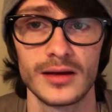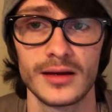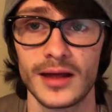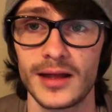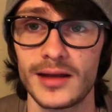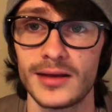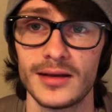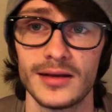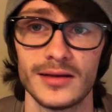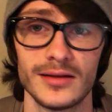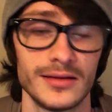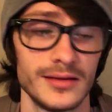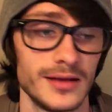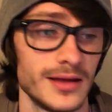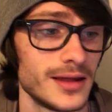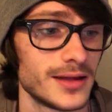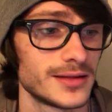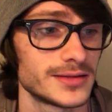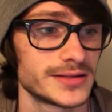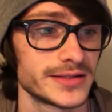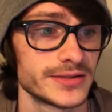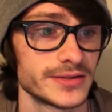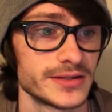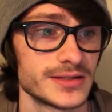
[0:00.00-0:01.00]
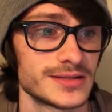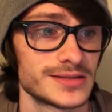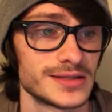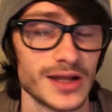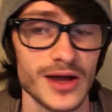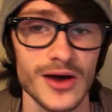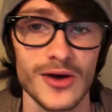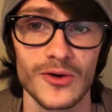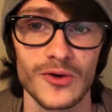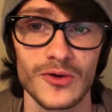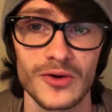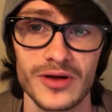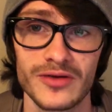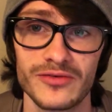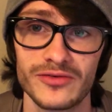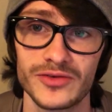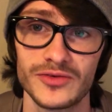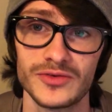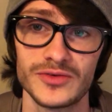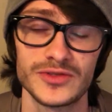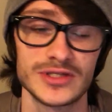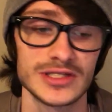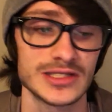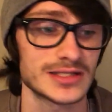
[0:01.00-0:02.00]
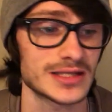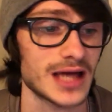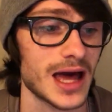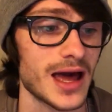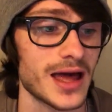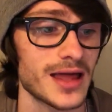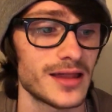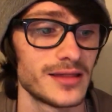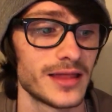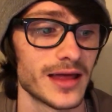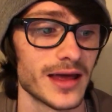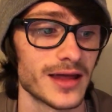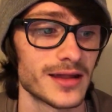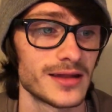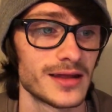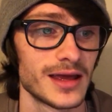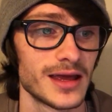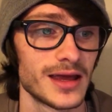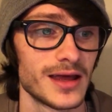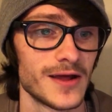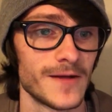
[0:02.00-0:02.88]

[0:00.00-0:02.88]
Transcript: And the answer is no. If you decide that